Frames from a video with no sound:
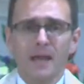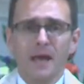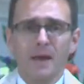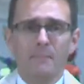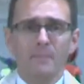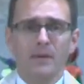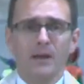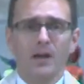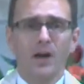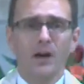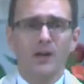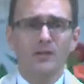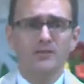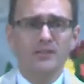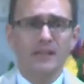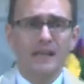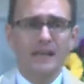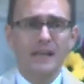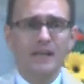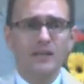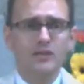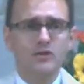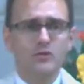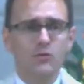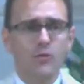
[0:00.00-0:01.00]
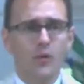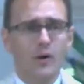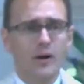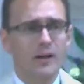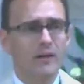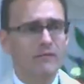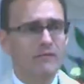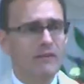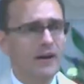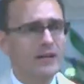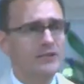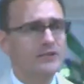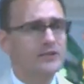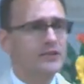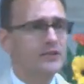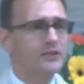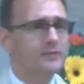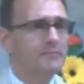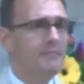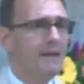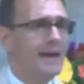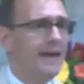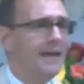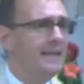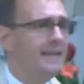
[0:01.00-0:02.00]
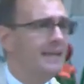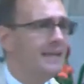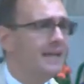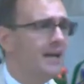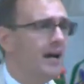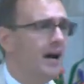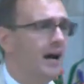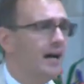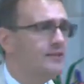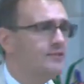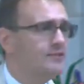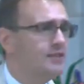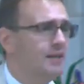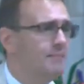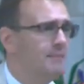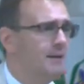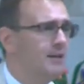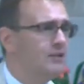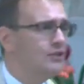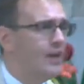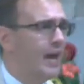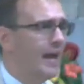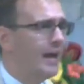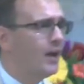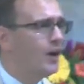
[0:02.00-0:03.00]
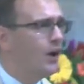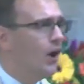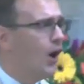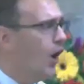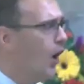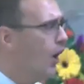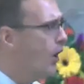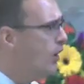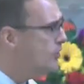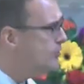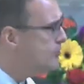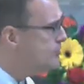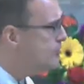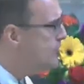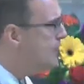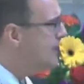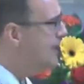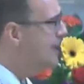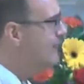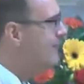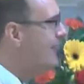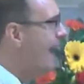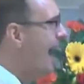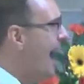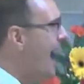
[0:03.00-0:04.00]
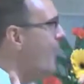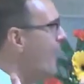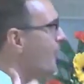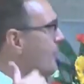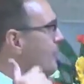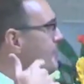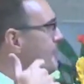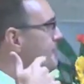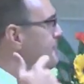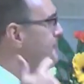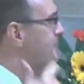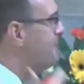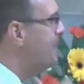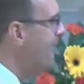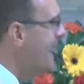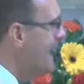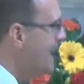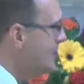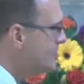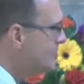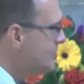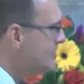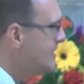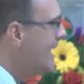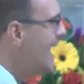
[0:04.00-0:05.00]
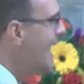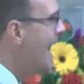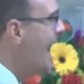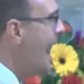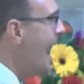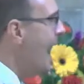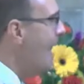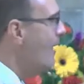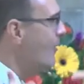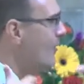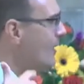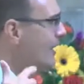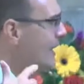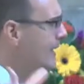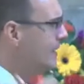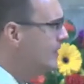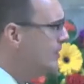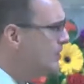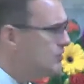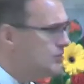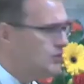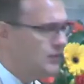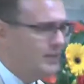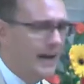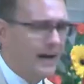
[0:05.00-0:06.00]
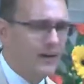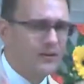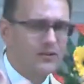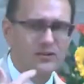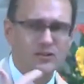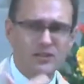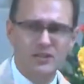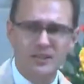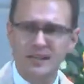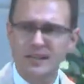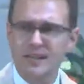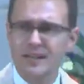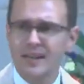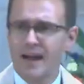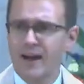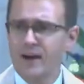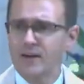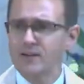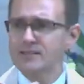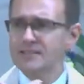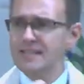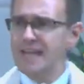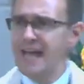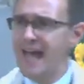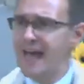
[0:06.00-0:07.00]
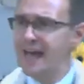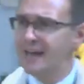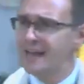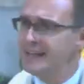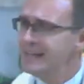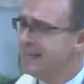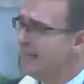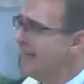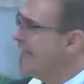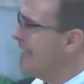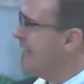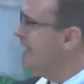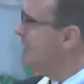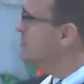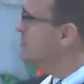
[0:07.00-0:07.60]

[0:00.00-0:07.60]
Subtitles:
Because each one of us is made in God's image and called to give our best, our energy, our skill, our talent in